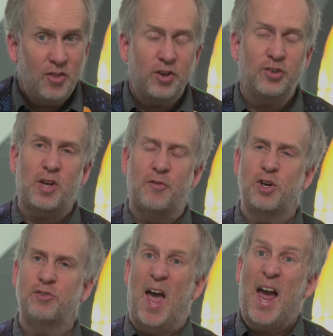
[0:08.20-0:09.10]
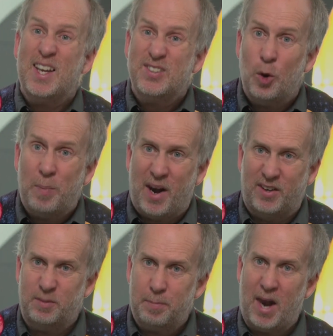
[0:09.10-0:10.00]
the discovery of
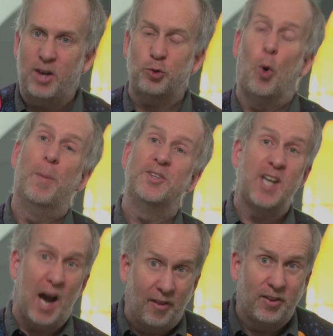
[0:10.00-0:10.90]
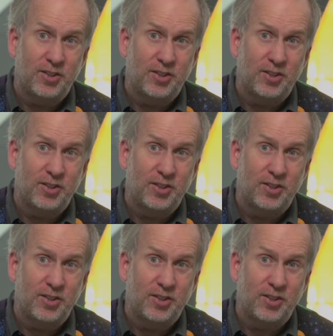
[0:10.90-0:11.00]
exoplanets, planets orbiting other